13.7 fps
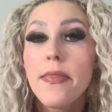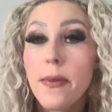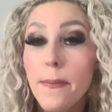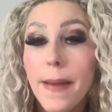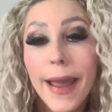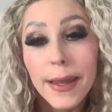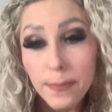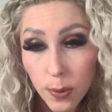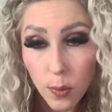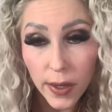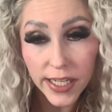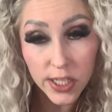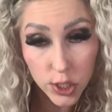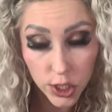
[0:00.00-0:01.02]
The main
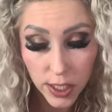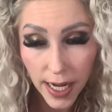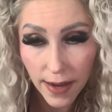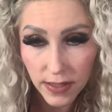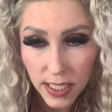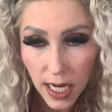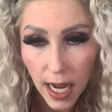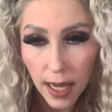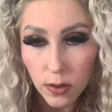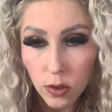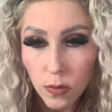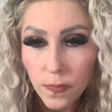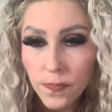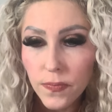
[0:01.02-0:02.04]
point should have a
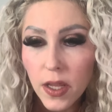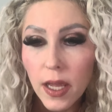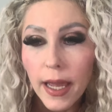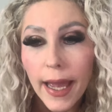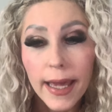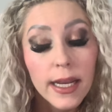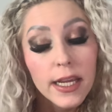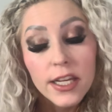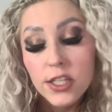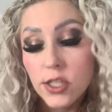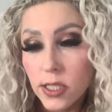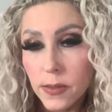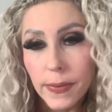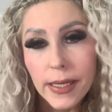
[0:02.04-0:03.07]
title, and it could
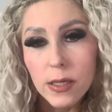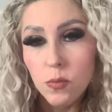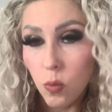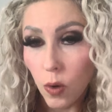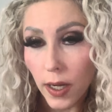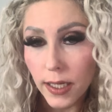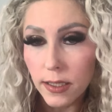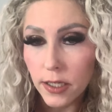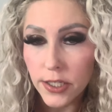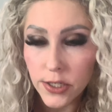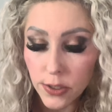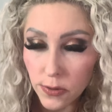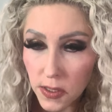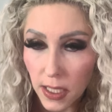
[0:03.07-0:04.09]
just be 1 or
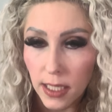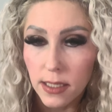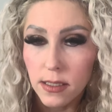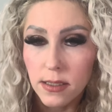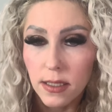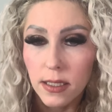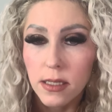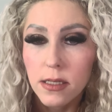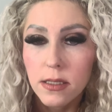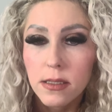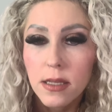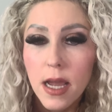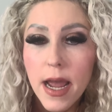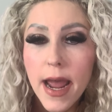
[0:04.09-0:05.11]
2
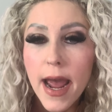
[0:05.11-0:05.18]
sentences.